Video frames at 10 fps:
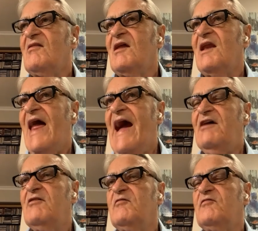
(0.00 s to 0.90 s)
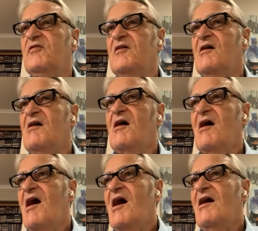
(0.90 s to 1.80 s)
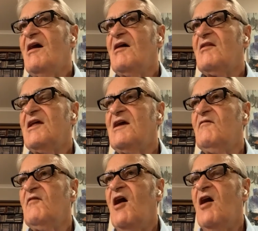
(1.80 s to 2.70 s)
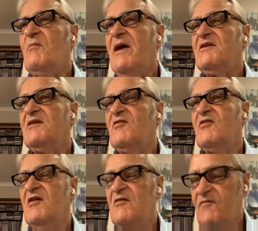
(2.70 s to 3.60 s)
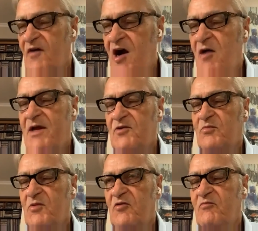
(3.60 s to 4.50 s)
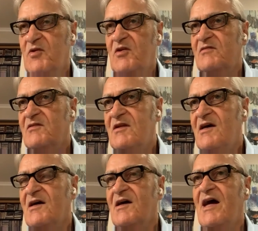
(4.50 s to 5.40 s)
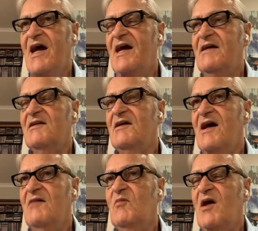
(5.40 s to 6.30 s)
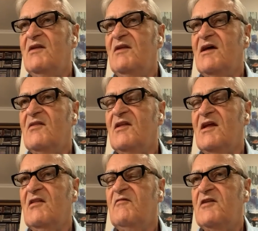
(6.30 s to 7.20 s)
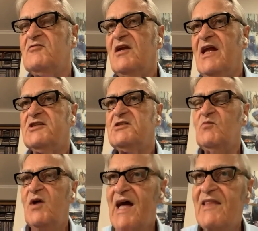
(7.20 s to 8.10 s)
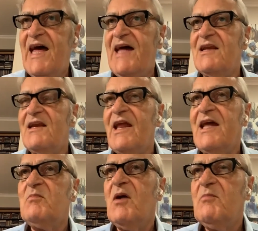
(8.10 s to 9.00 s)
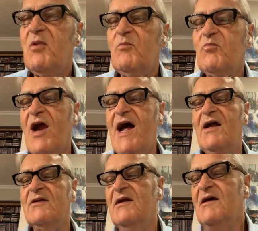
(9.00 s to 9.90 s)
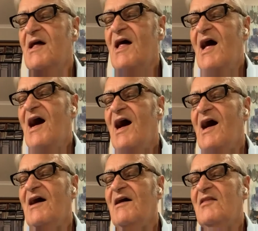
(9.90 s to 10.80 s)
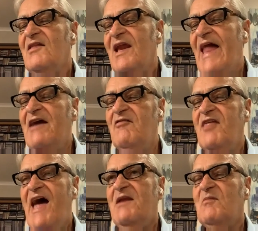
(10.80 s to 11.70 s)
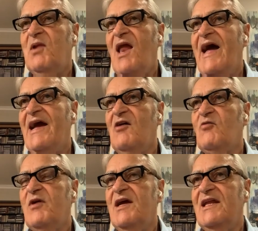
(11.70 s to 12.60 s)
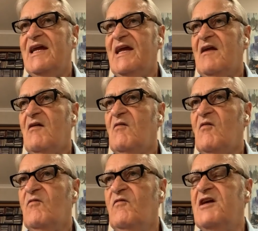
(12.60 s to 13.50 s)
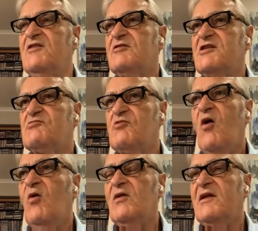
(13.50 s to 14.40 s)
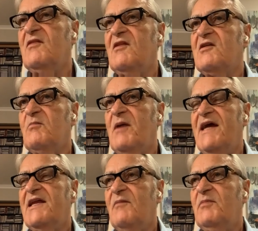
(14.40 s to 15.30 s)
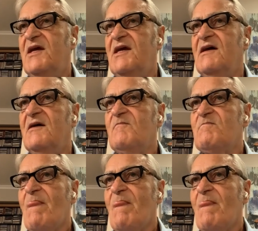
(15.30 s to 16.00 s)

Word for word: the lack of the environment, the environmental movement, uh, and, and in the federal election, we had that led by Bob Brown. Uh, the lack of that playing a really vigorous role in the debate up here